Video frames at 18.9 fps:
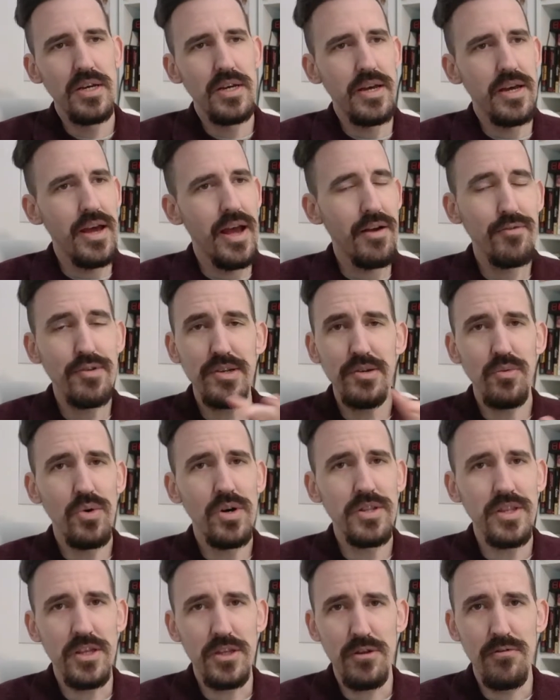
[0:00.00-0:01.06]
Everyone
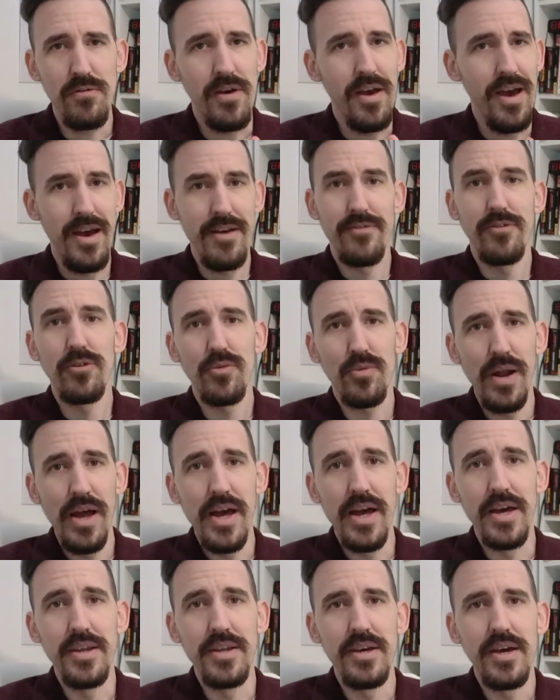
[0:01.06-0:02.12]
that you've ever
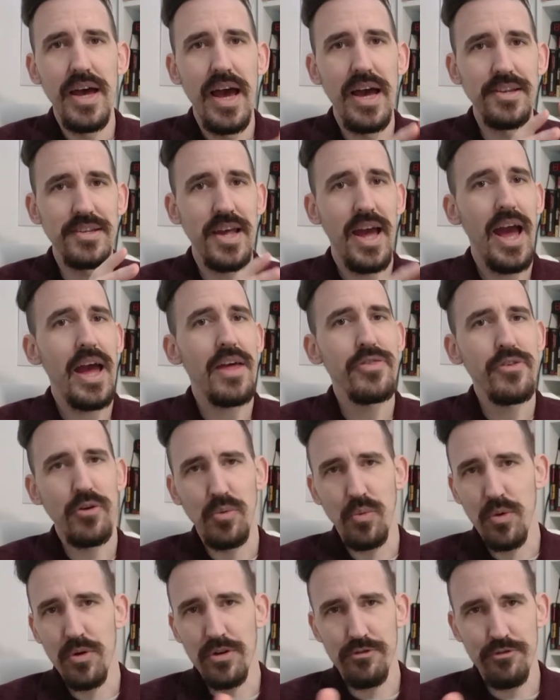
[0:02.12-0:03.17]
read has had their
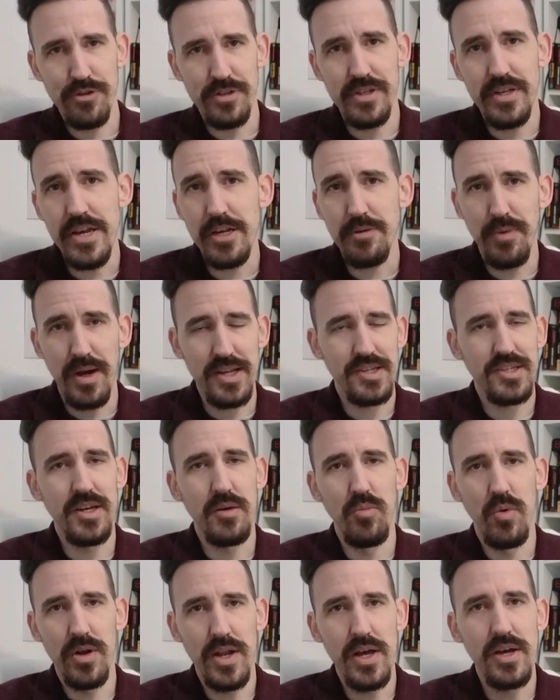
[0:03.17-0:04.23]
work critiqued by
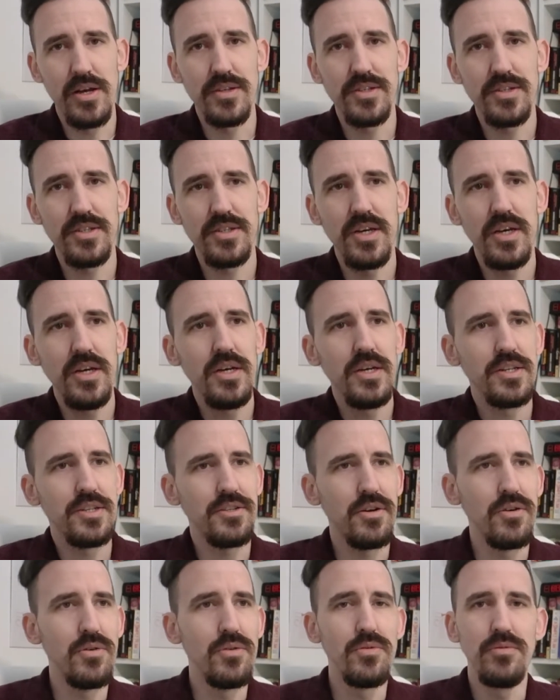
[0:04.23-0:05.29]
someone else.
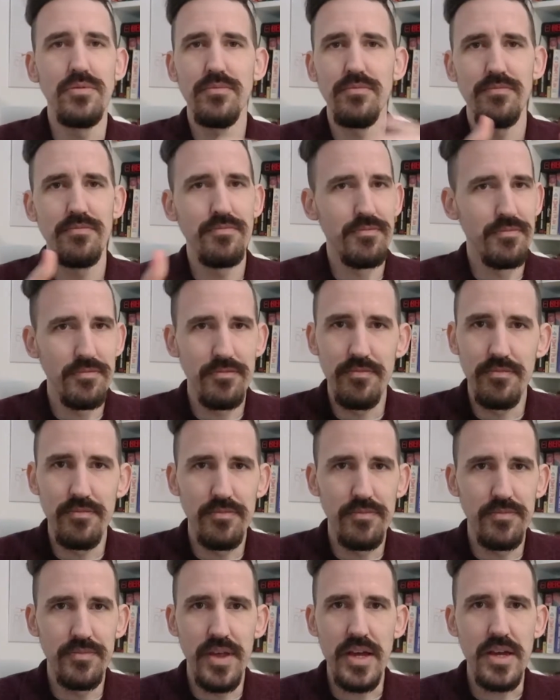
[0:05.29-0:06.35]
So
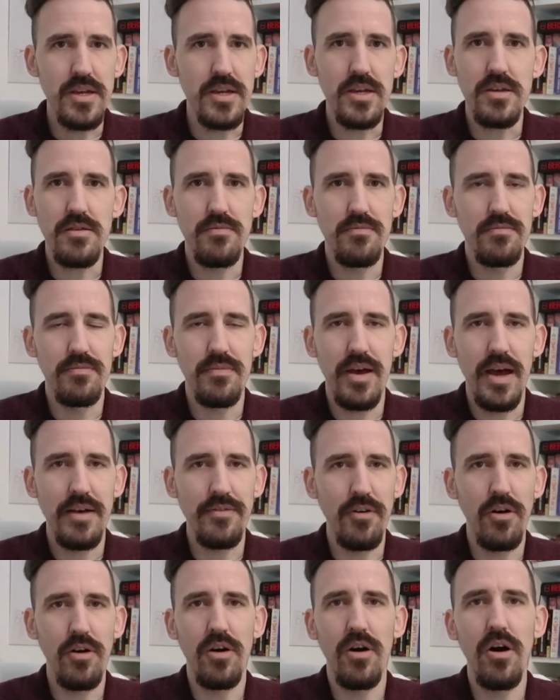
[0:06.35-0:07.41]
they have
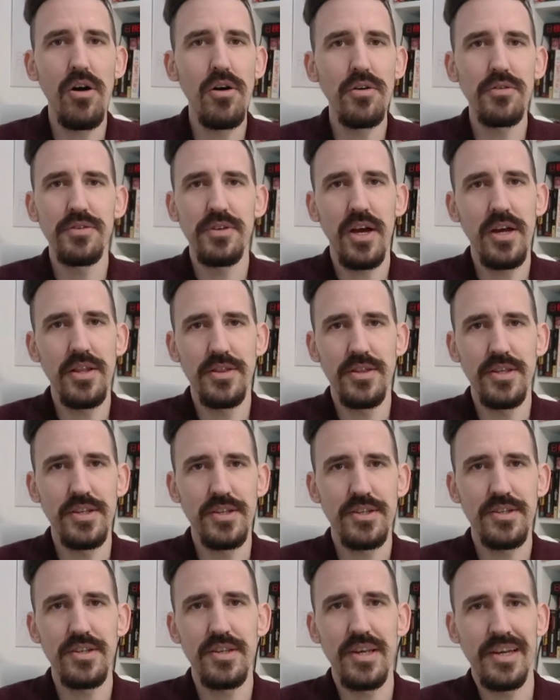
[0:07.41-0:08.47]
all done this
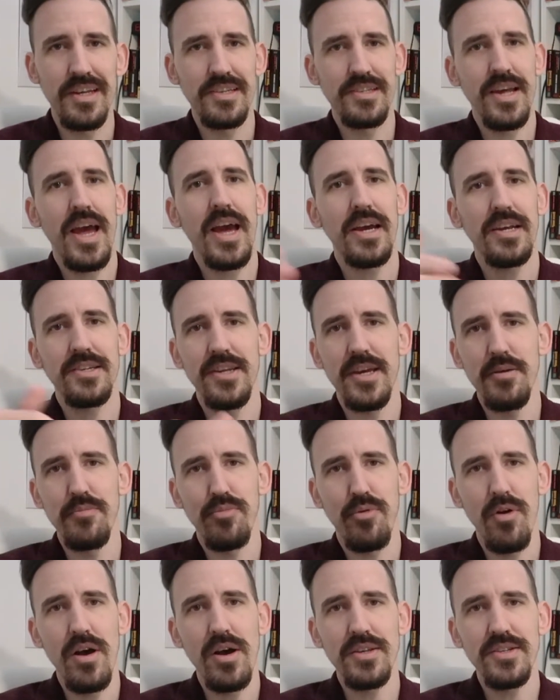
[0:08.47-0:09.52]
exact same
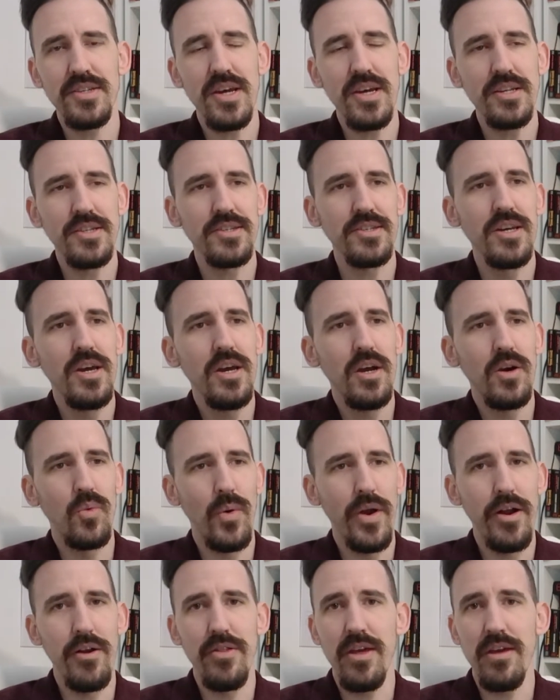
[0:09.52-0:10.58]
process
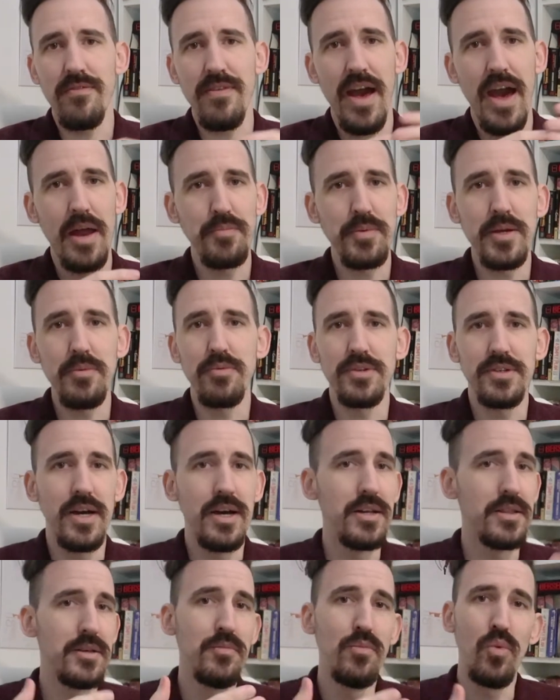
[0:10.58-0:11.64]
where they've had people tell
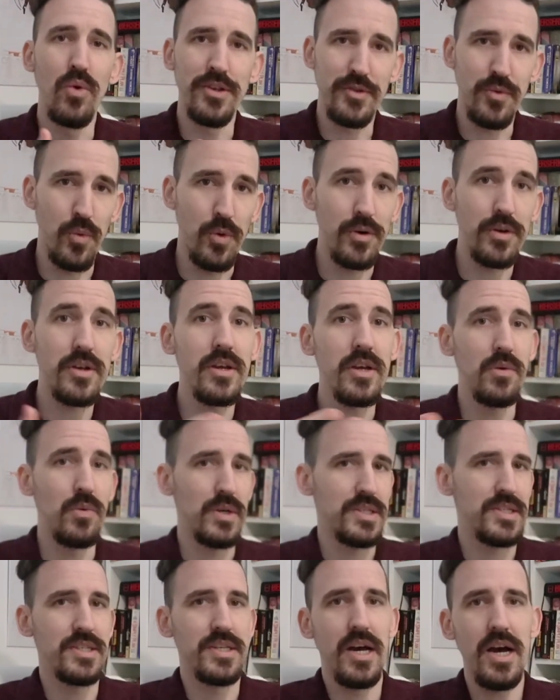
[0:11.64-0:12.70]
them what's working and what's
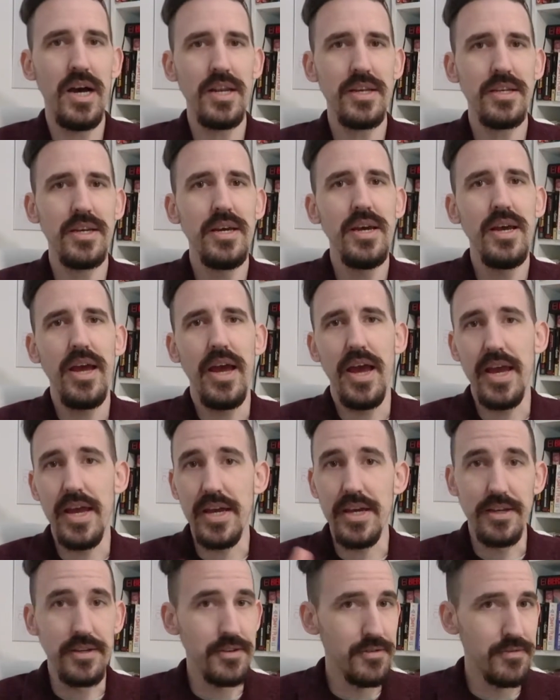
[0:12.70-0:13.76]
not,
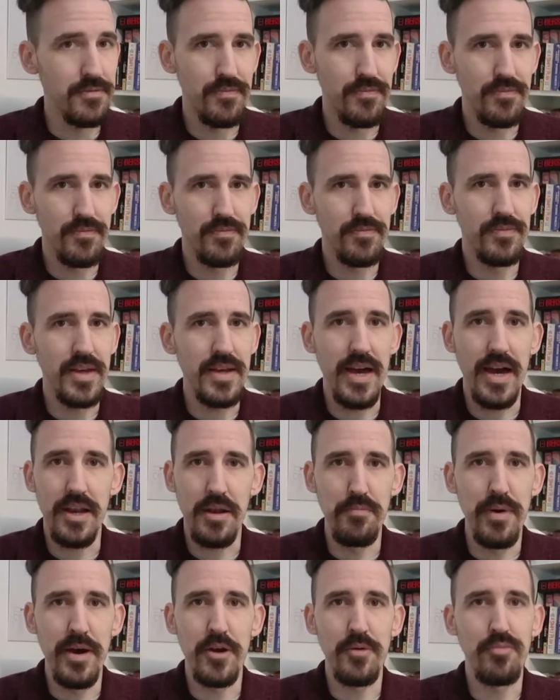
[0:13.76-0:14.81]
and they had a
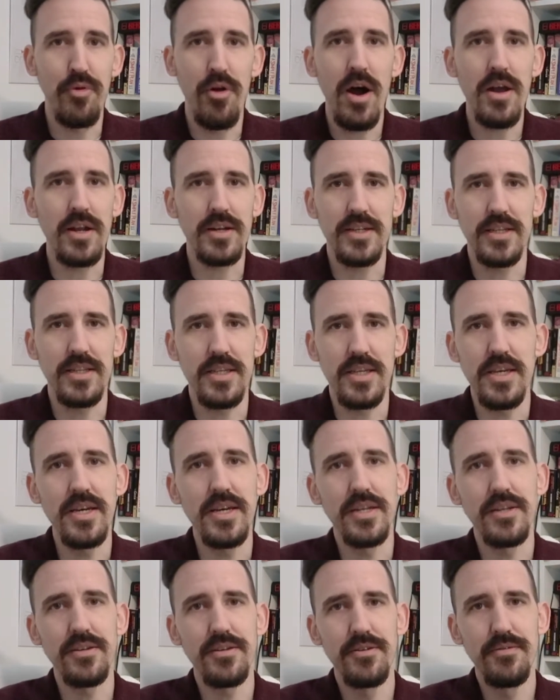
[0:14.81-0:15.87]
better product at the
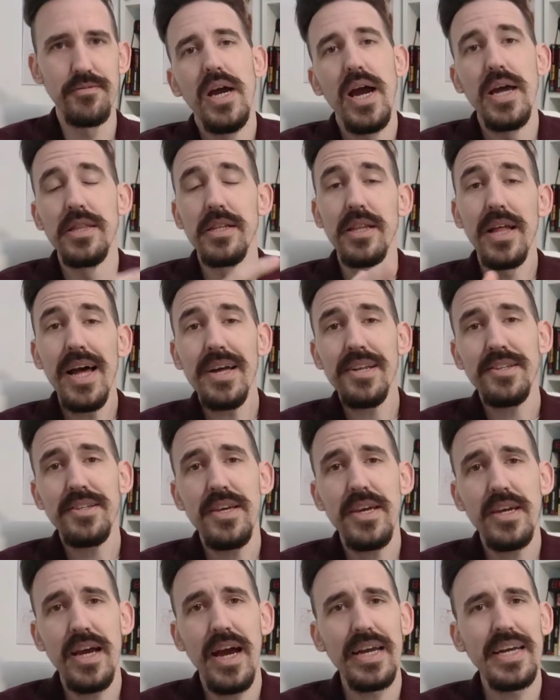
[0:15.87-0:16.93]
end. And the last thing,
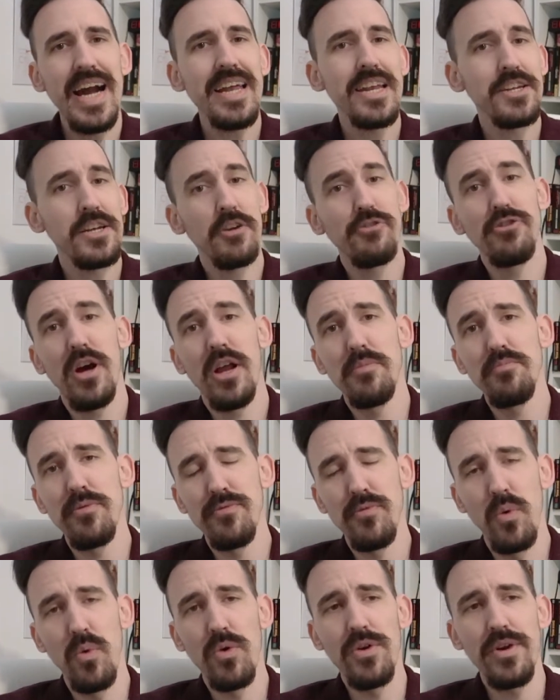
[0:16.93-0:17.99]
I kind of touched on it
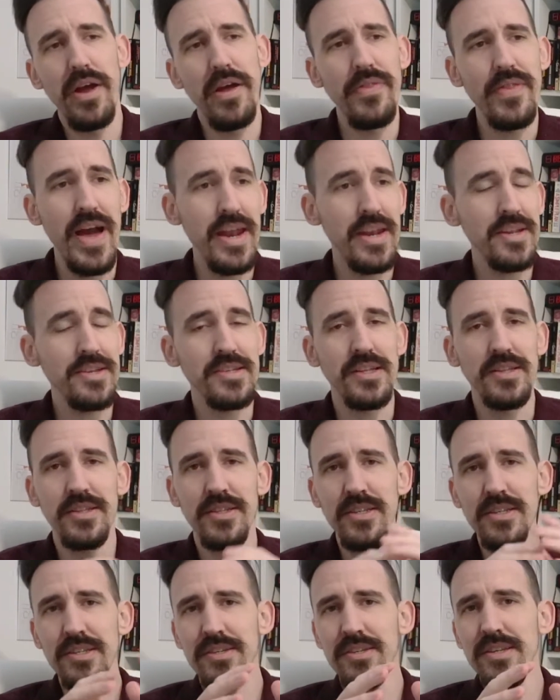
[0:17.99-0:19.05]
before, and that is that
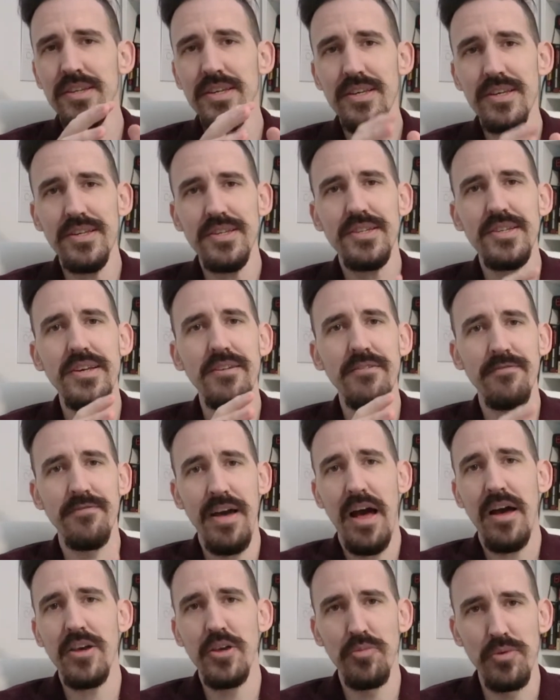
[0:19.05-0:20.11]
this is
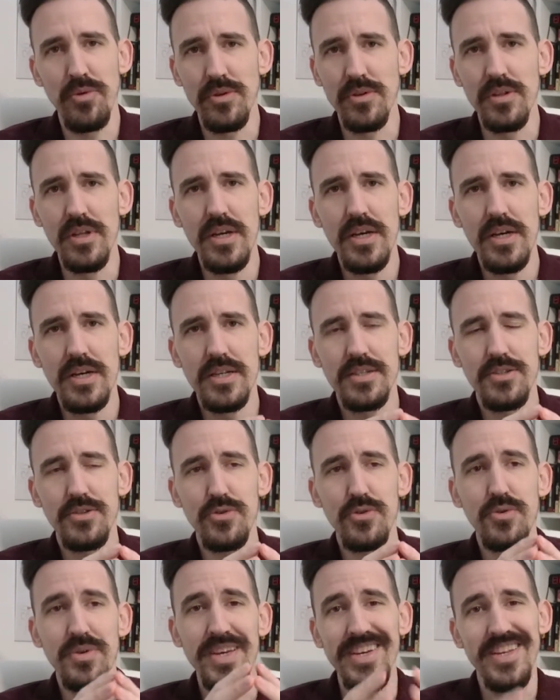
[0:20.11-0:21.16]
invaluable to
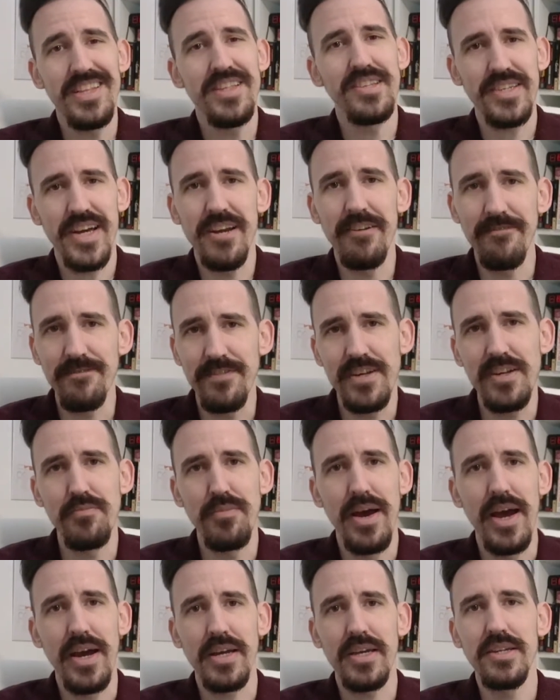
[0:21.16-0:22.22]
getting this kind of
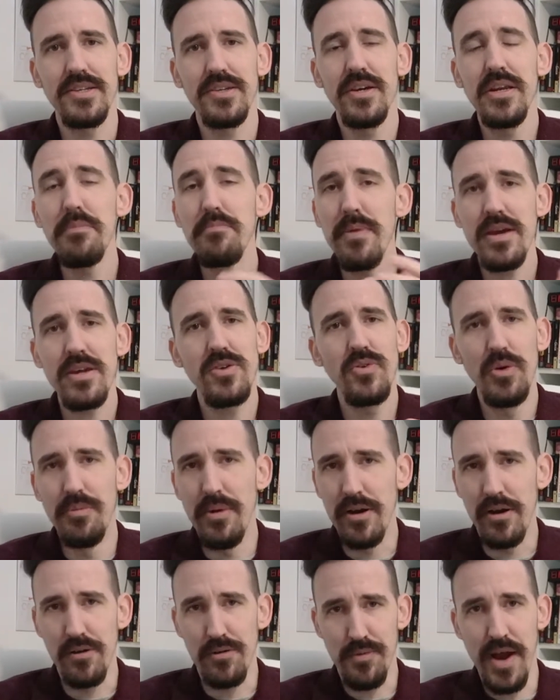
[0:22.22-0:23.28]
feedback. It's going to make you a
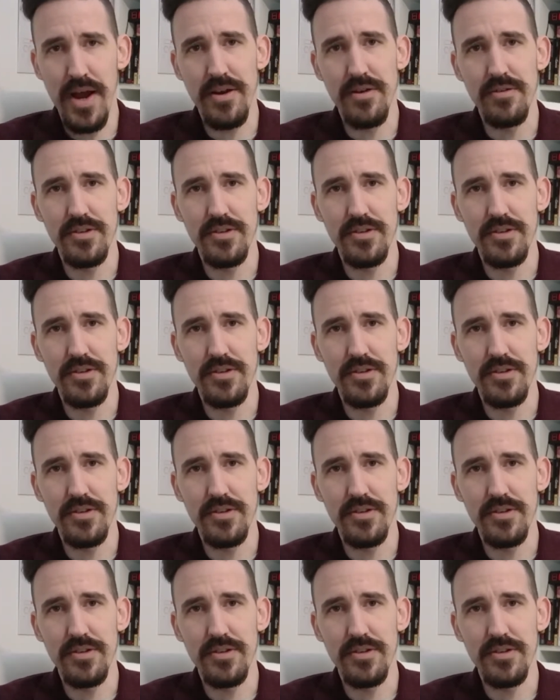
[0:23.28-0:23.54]
better writer.